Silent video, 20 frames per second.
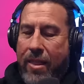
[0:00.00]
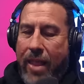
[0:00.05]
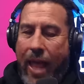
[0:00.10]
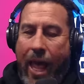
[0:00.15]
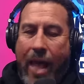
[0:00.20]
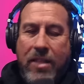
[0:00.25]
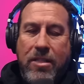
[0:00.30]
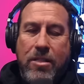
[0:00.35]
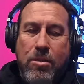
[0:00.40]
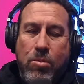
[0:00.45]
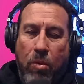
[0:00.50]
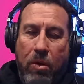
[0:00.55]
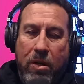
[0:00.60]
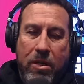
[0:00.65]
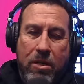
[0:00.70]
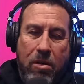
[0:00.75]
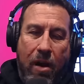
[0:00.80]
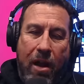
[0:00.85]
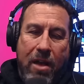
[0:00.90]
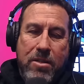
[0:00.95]
that's
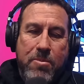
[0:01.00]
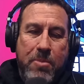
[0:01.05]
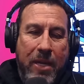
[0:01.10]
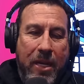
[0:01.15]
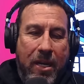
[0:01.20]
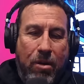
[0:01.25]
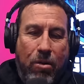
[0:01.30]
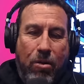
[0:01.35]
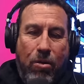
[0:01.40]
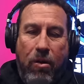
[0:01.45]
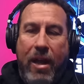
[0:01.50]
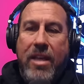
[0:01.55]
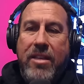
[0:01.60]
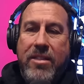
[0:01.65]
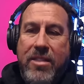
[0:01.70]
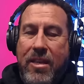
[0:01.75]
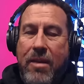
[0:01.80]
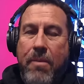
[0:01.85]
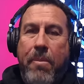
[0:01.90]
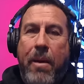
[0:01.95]
what drives me
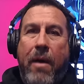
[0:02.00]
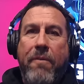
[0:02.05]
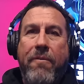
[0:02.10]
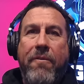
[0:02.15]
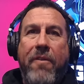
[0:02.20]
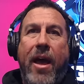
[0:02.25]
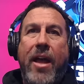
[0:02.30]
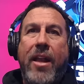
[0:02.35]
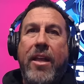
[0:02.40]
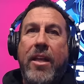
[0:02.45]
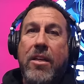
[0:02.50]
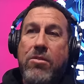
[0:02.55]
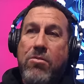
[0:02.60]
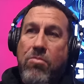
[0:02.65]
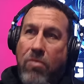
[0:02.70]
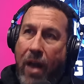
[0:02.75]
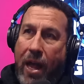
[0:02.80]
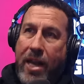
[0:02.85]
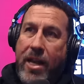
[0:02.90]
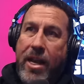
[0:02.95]
crazy about fighting is
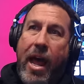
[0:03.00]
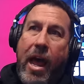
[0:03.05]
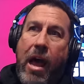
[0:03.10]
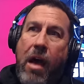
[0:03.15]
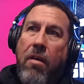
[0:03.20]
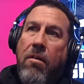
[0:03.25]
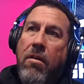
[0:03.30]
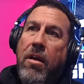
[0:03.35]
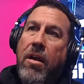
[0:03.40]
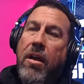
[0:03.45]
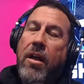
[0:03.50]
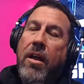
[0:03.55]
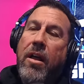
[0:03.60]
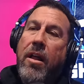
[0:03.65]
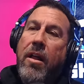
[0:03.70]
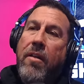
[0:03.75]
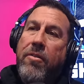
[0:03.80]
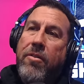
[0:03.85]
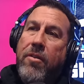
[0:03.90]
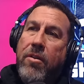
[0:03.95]
right now
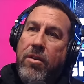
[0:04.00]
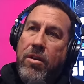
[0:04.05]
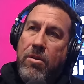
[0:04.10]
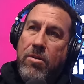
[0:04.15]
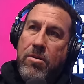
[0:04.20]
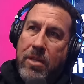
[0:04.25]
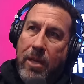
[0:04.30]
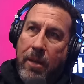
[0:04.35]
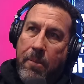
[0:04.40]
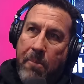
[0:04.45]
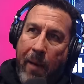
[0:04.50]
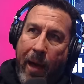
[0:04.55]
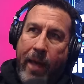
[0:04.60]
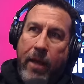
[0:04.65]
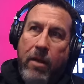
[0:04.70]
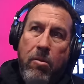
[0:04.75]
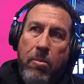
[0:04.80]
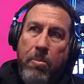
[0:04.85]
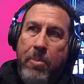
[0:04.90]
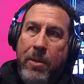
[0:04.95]
they're using Michael